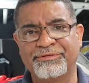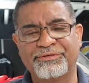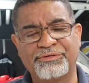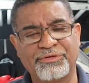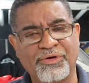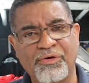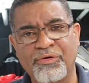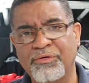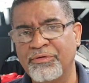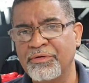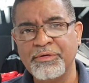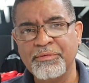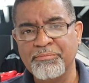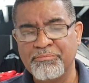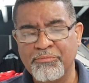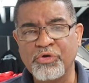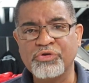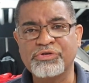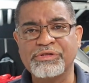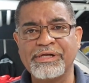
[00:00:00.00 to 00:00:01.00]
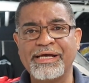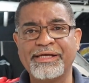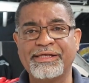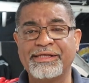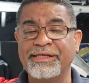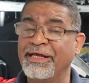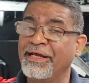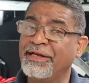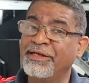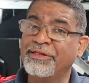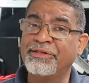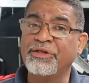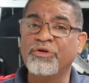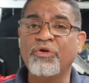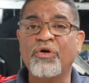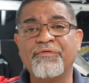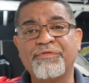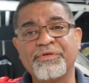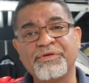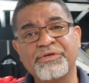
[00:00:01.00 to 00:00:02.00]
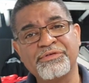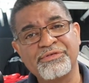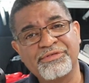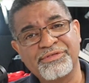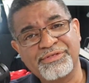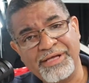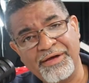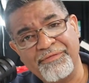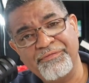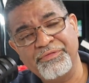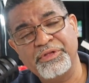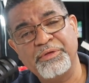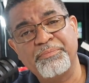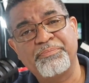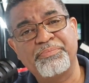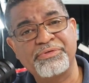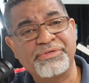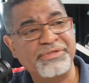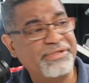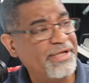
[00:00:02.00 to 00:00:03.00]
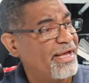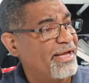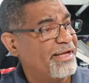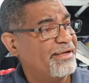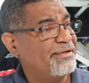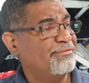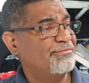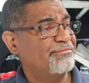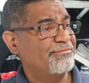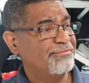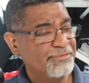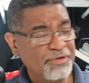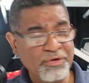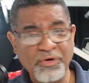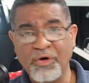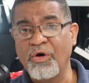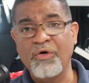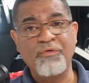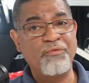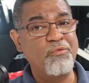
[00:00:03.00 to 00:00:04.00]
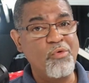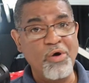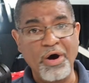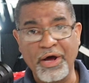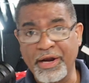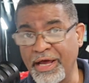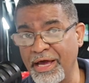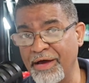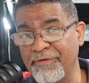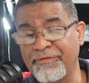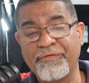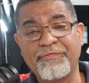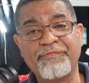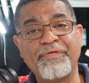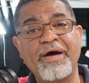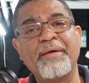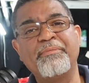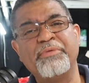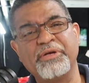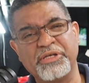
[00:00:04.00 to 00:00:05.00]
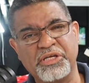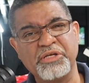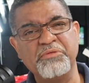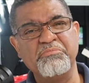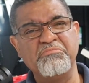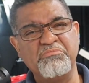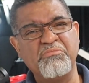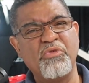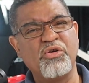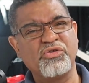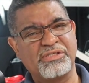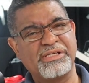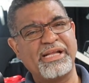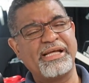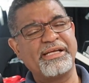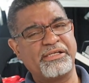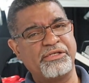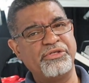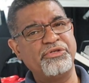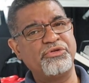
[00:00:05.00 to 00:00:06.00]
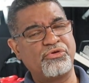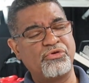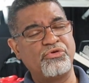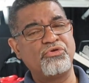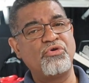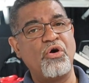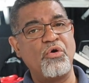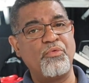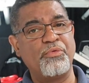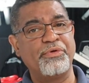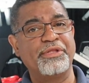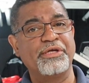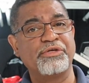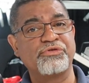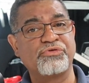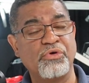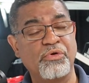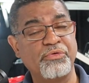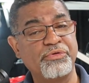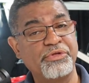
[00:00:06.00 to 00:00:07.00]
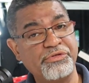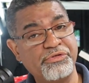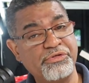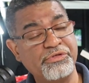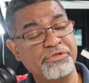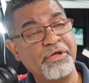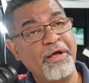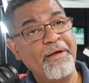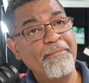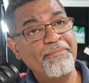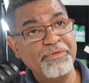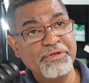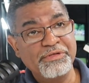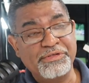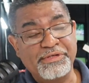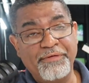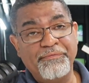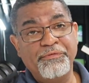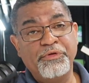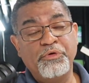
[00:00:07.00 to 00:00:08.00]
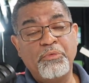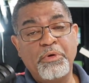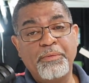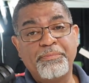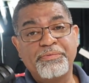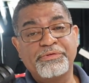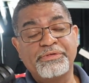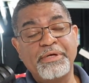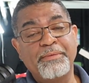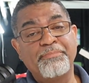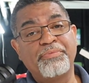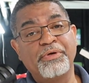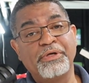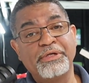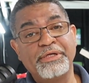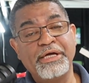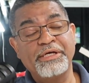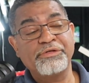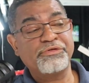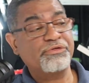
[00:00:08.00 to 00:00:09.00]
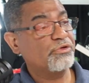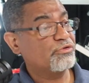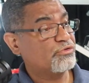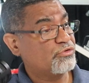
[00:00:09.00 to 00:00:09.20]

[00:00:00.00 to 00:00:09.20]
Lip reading: So most likely anything over 70% of whatever fabric, most likely you could go with this. So this is 71% polyester.